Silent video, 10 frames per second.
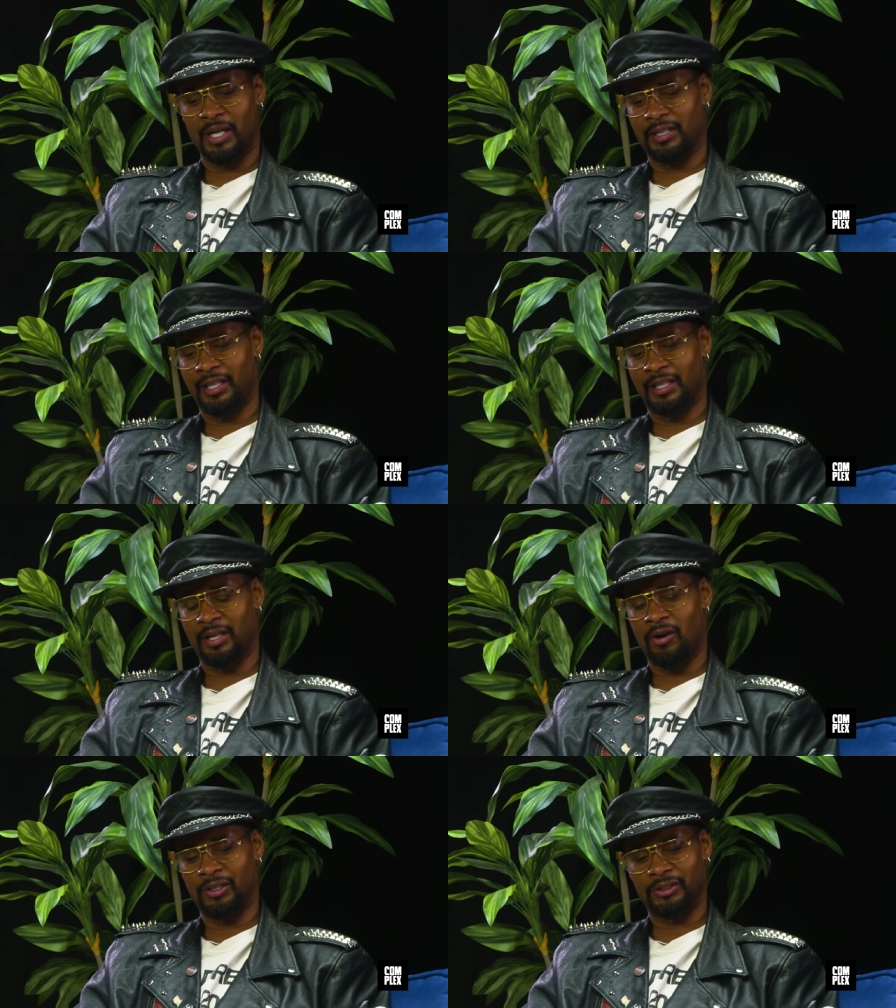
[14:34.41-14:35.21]
But I
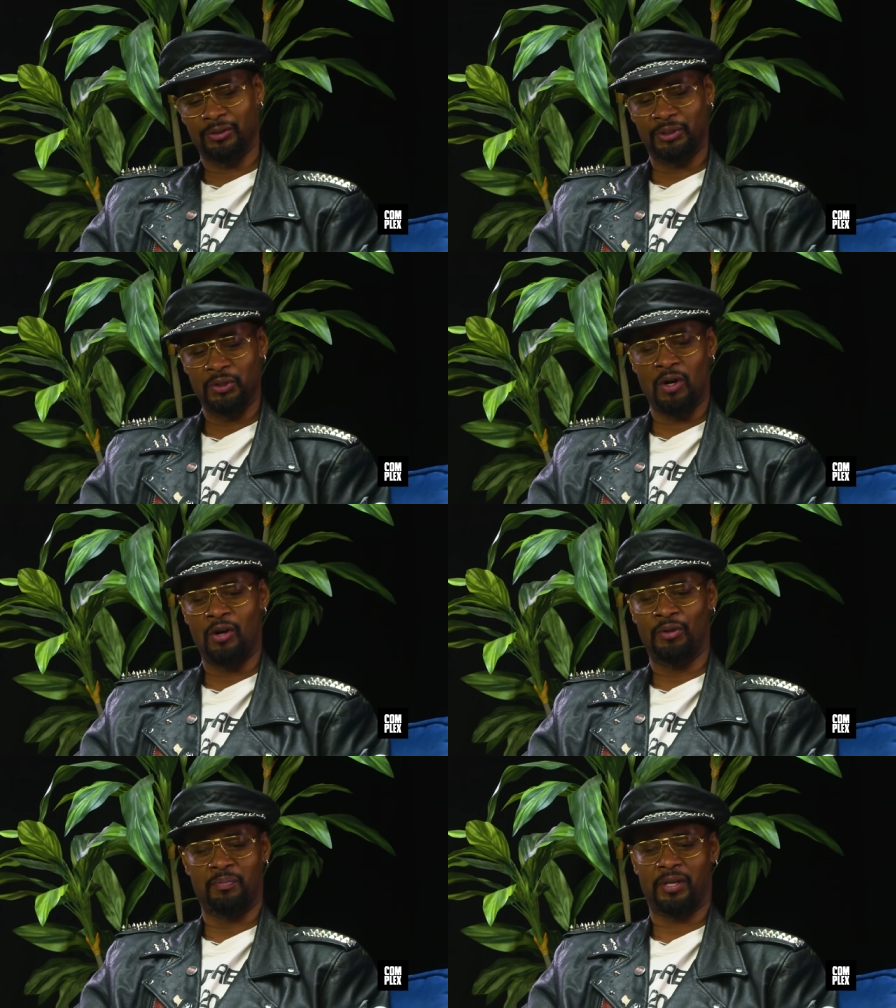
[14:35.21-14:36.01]
think also too, I
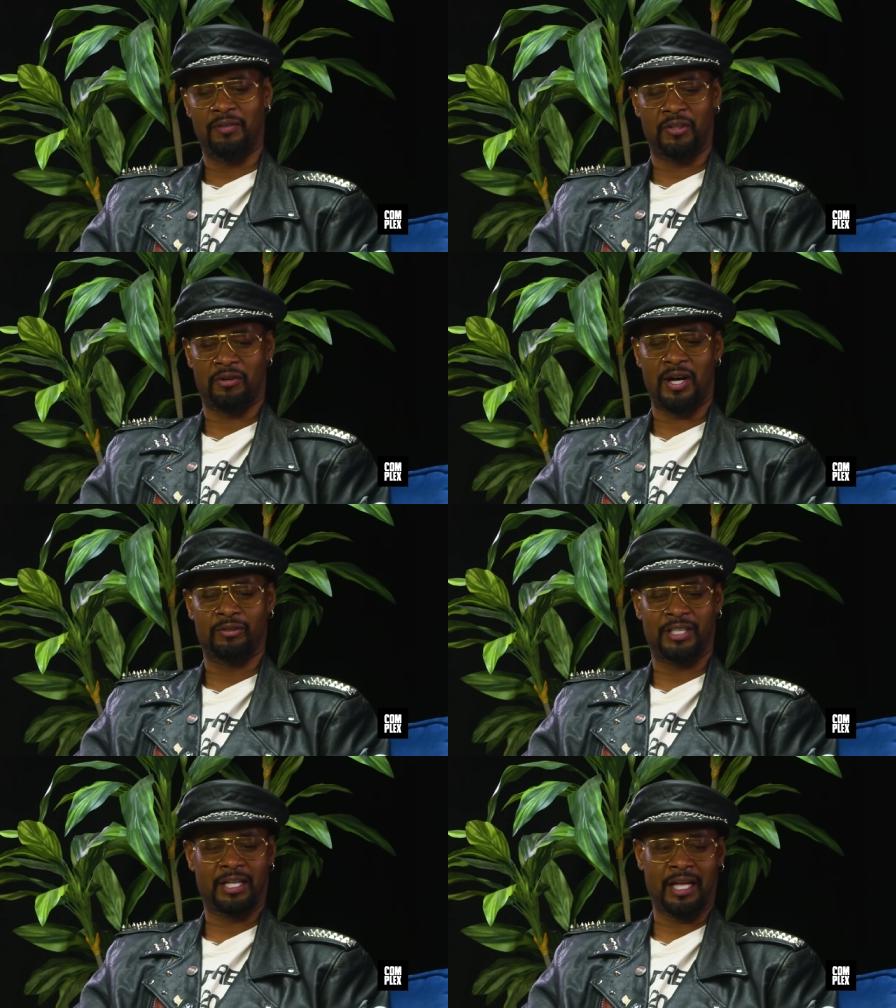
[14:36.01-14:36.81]
only play for
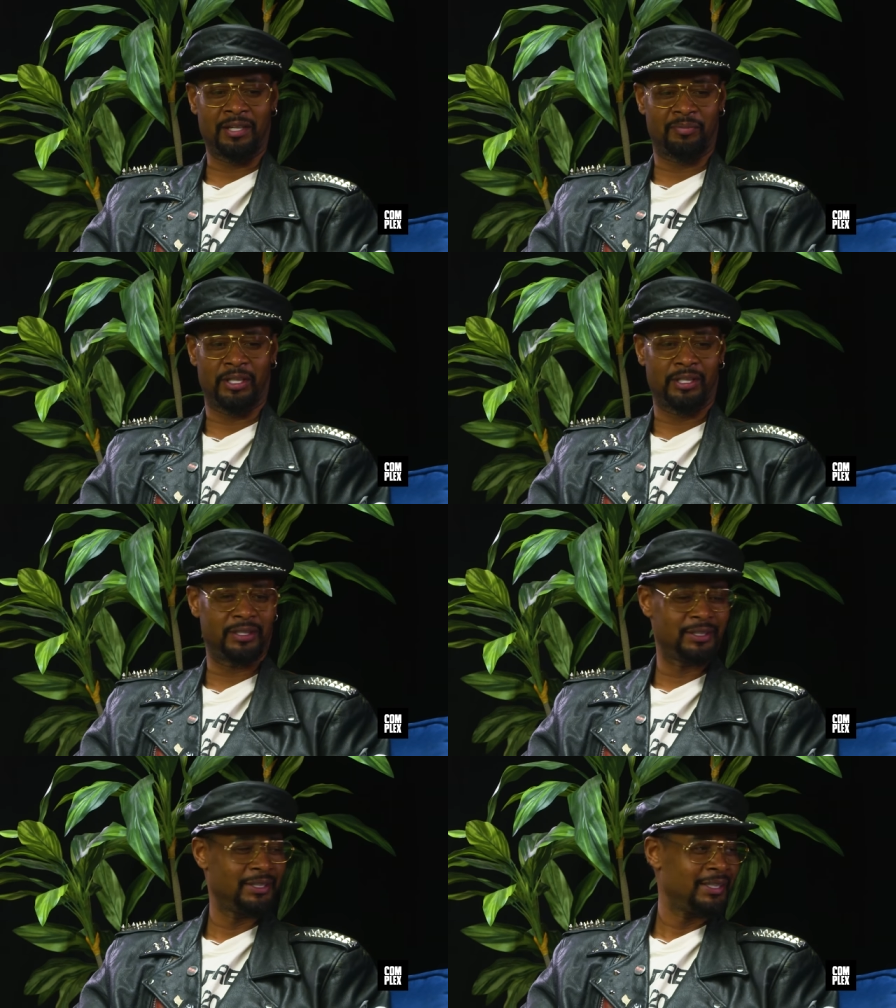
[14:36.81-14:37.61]
crowds that like me.
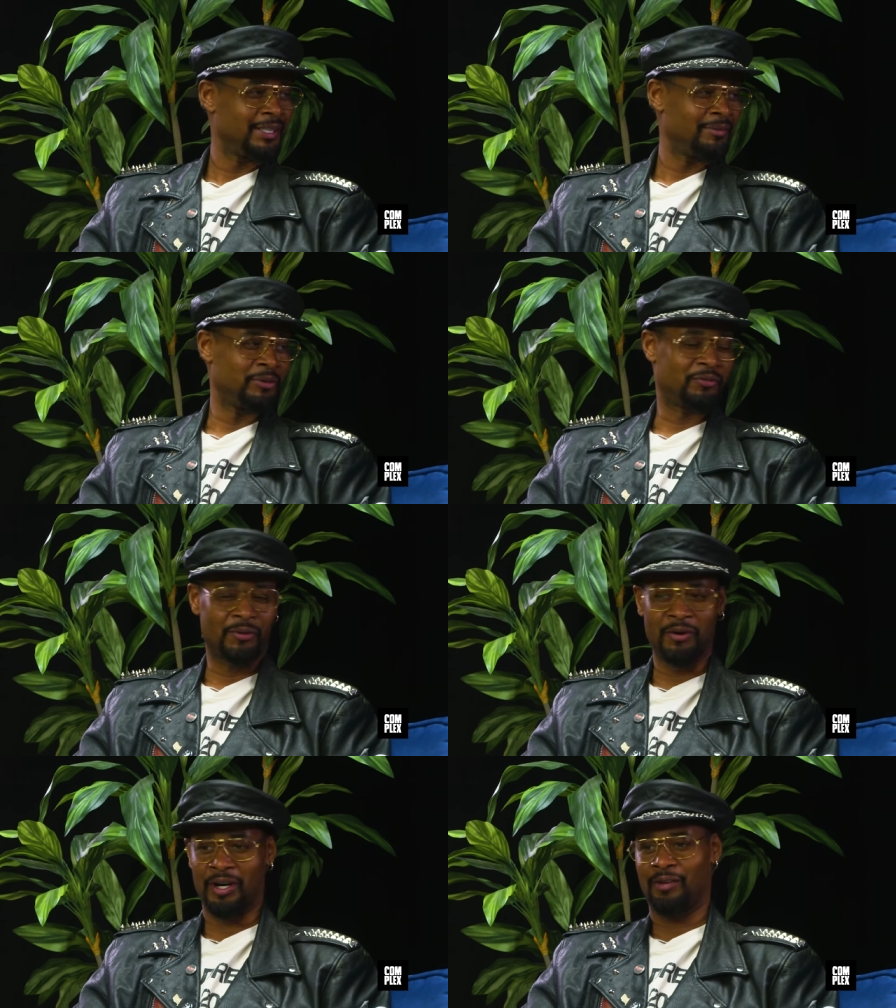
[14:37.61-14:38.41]
Right.
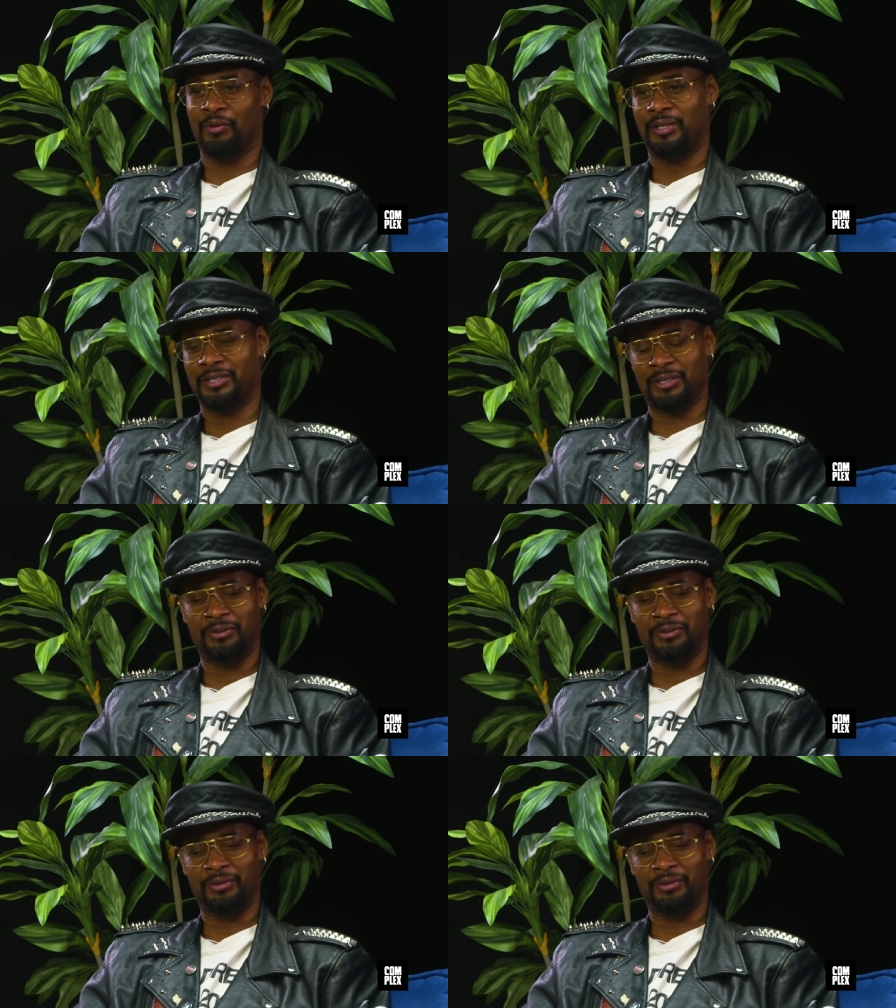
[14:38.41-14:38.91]
Before I would be